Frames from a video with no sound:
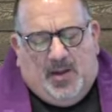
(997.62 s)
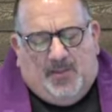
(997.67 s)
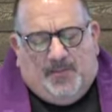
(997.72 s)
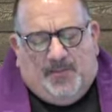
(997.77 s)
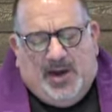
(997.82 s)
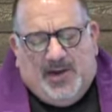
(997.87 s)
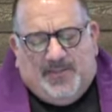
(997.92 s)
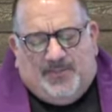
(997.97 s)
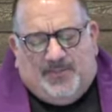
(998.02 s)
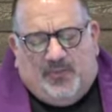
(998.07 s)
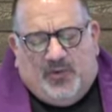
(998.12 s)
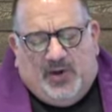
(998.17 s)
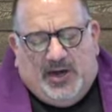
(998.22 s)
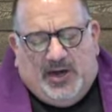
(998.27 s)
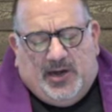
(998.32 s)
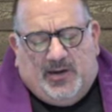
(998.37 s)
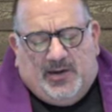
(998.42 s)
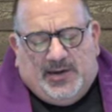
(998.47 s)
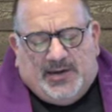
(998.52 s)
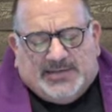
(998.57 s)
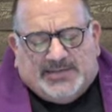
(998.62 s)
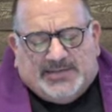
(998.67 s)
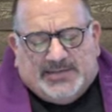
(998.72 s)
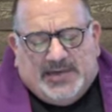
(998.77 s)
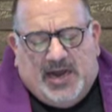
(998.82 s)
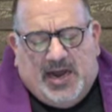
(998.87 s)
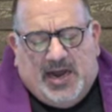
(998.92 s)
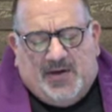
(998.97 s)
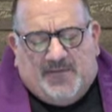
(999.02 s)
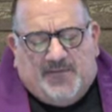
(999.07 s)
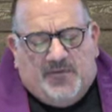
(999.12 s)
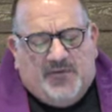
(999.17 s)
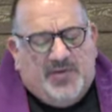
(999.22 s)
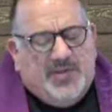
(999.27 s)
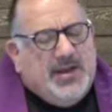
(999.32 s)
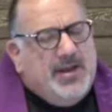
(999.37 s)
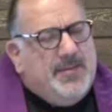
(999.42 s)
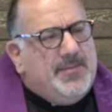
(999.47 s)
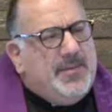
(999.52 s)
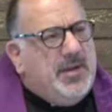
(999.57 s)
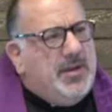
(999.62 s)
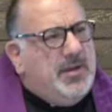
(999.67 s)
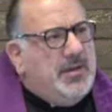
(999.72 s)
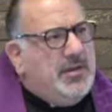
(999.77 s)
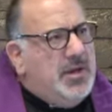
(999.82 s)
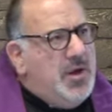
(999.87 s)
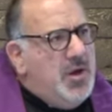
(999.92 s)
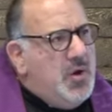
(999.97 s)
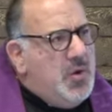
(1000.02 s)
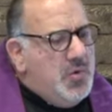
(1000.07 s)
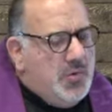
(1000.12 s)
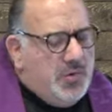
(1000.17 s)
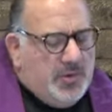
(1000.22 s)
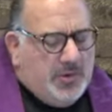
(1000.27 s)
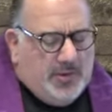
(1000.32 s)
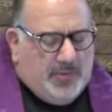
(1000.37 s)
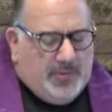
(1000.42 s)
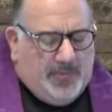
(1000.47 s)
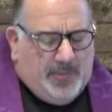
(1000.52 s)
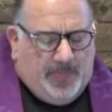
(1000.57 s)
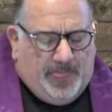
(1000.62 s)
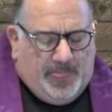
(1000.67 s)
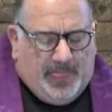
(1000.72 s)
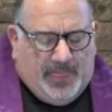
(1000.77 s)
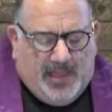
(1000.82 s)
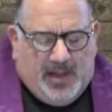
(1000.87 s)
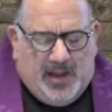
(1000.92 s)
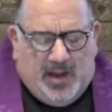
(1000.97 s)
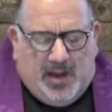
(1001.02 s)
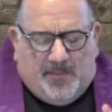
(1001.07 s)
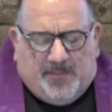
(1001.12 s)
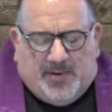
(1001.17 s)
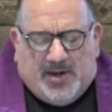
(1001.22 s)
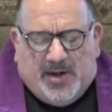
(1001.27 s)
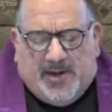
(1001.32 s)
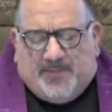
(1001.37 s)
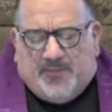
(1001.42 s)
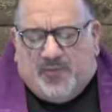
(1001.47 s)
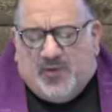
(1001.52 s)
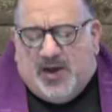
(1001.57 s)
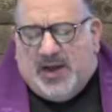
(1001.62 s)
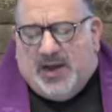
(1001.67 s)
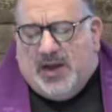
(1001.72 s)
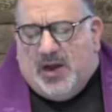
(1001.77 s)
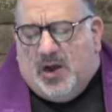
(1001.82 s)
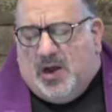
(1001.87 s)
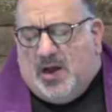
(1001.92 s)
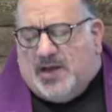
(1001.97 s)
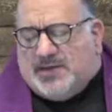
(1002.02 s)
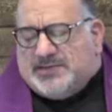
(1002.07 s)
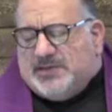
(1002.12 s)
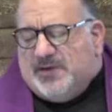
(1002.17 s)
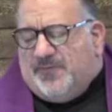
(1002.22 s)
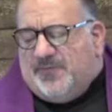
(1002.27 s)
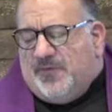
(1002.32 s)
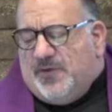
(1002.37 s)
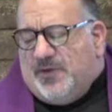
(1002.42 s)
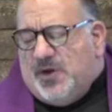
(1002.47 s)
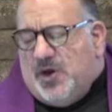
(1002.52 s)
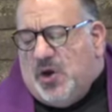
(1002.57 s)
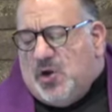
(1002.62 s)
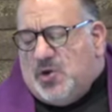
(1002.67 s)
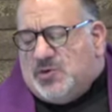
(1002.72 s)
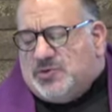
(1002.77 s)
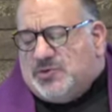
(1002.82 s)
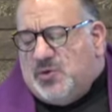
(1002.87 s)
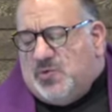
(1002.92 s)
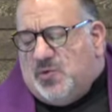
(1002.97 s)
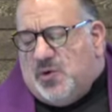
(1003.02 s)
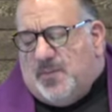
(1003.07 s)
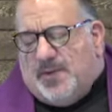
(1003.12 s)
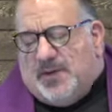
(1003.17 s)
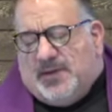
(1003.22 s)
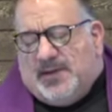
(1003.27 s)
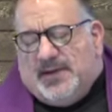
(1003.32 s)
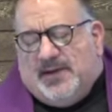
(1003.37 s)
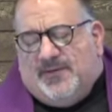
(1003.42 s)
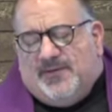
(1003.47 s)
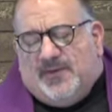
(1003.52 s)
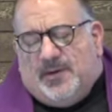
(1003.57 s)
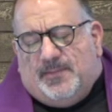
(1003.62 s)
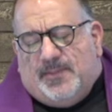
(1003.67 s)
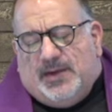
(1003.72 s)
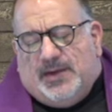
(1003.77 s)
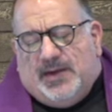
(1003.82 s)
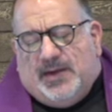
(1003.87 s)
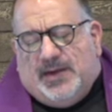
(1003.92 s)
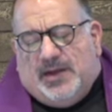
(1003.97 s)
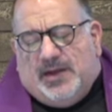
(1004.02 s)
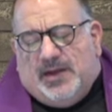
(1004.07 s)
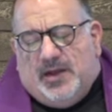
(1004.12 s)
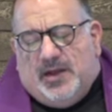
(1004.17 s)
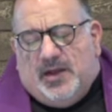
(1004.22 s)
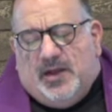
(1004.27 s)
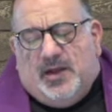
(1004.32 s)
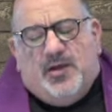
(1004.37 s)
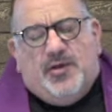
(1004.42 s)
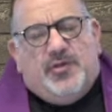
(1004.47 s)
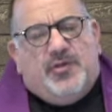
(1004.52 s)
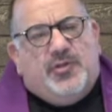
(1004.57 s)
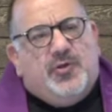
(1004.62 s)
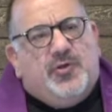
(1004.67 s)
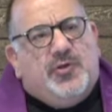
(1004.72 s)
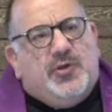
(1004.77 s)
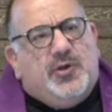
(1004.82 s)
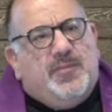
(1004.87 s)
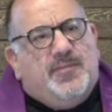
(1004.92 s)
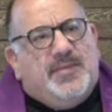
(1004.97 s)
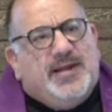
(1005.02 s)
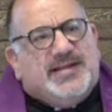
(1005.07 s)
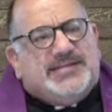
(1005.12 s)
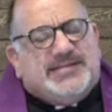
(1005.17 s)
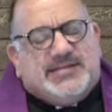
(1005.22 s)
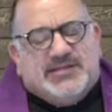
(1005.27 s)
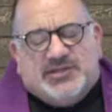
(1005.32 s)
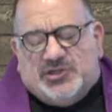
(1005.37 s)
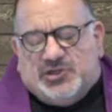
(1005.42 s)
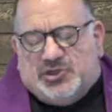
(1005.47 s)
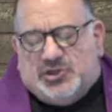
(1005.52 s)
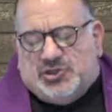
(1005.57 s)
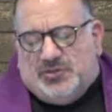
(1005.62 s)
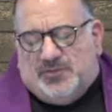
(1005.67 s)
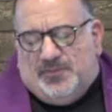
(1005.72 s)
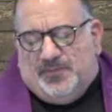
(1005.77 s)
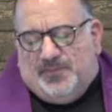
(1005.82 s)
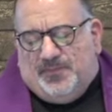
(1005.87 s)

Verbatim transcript: my prayer is not for them alone, but I pray also for those who will believe in me through their message,